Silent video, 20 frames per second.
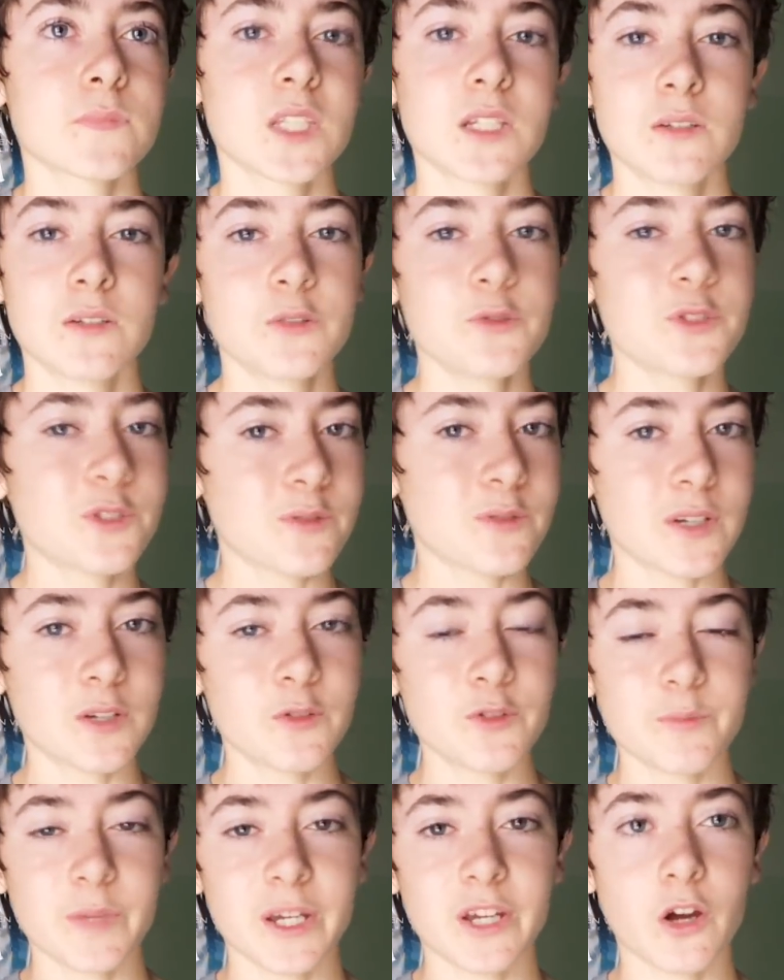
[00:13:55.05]
it was
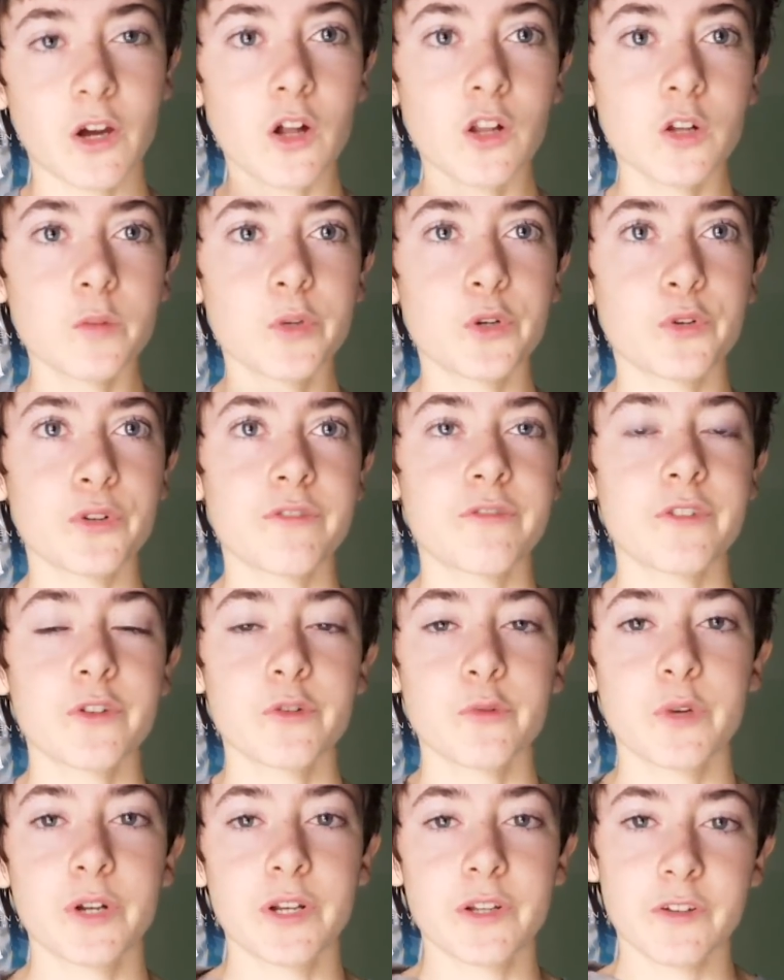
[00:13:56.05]
my collarbone, if you're
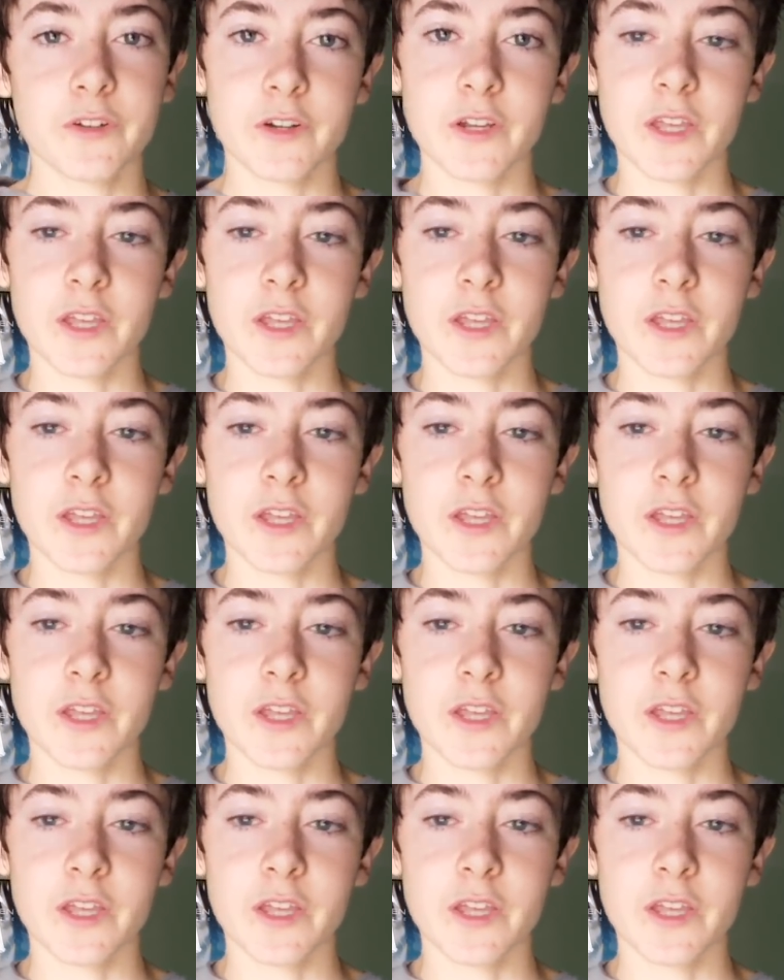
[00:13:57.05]
wondering,